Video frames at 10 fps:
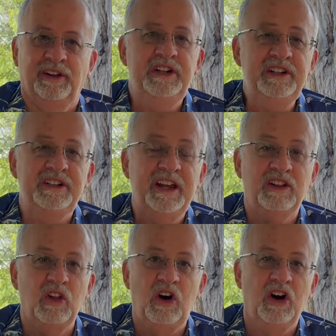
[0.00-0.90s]
Didn't
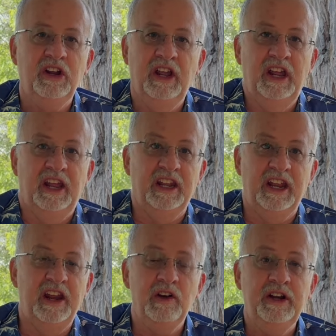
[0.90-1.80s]
take long in
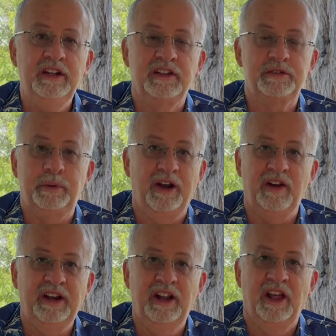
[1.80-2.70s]
hearing this
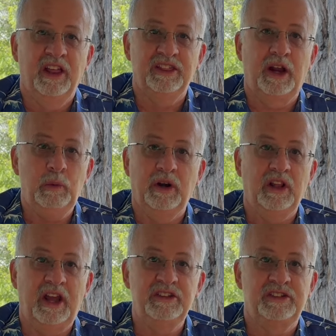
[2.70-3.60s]
pairing that I
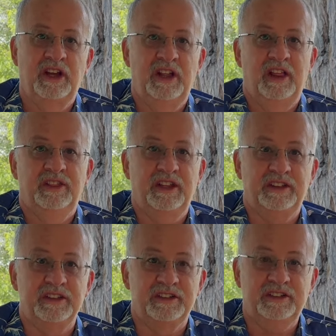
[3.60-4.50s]
realized
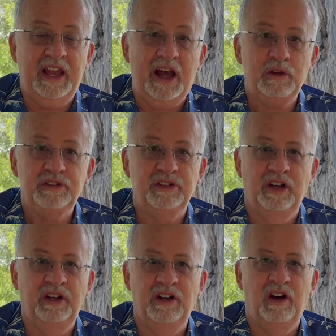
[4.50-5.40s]
that the Scouts
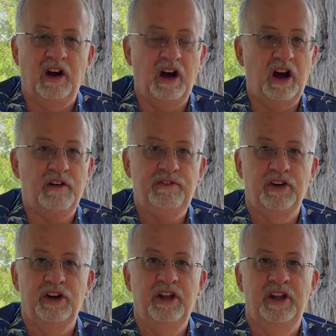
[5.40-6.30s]

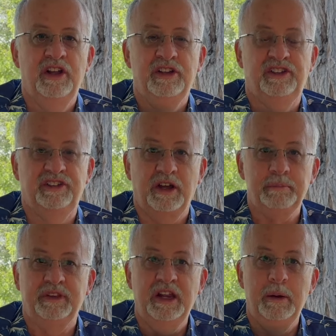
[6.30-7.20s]
offered
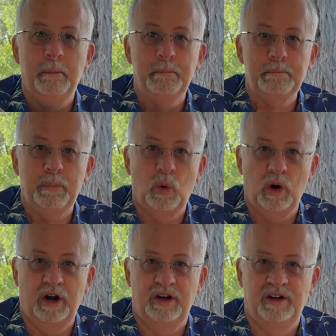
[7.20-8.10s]
something
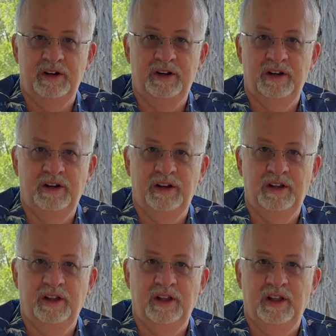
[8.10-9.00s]
more.
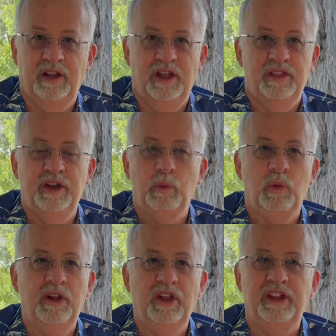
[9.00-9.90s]
That
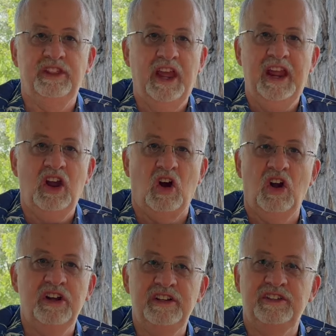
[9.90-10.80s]
really, they
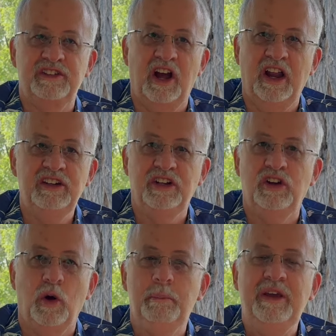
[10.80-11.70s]
are designed to
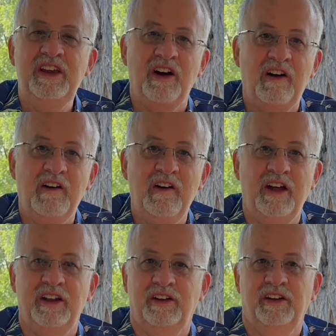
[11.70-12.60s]
go
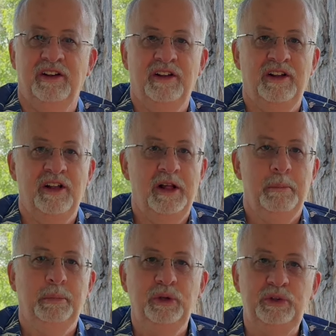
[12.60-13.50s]
beyond
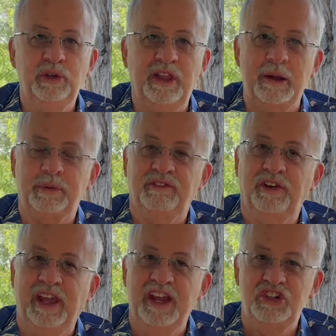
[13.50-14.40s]
Bluetooth
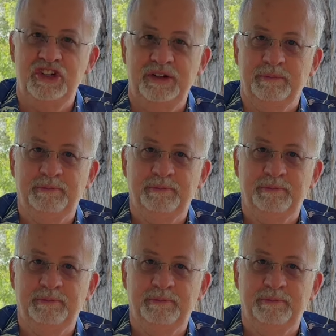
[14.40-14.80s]
amplification.